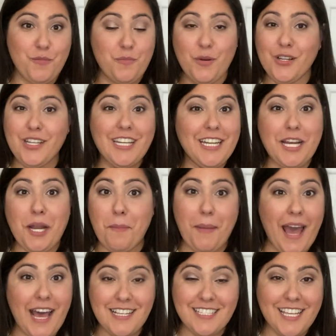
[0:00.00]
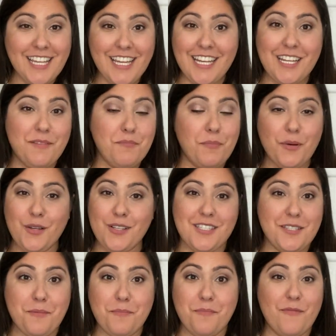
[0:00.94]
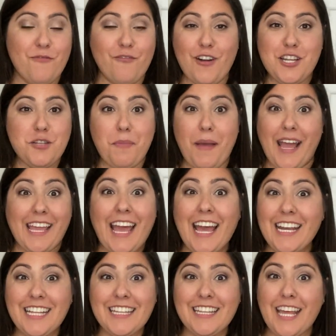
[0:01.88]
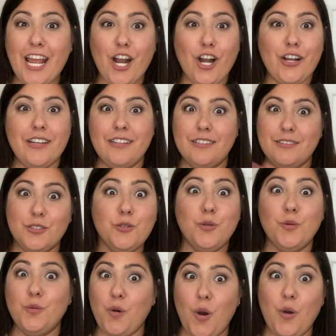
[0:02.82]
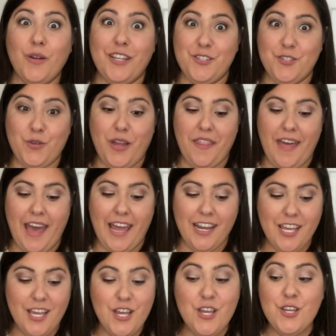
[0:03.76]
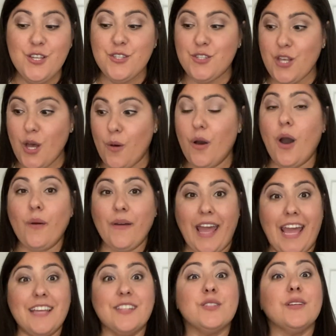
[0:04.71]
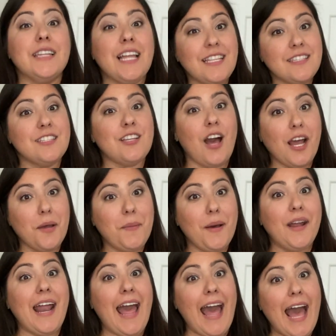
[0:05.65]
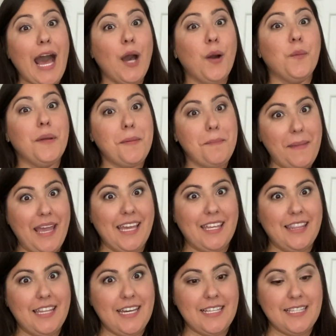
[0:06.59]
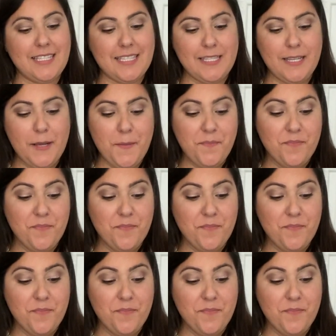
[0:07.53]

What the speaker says: put it in a basket and put some fresh baguette in there, and who won't enjoy that? So let's talk about how we make this.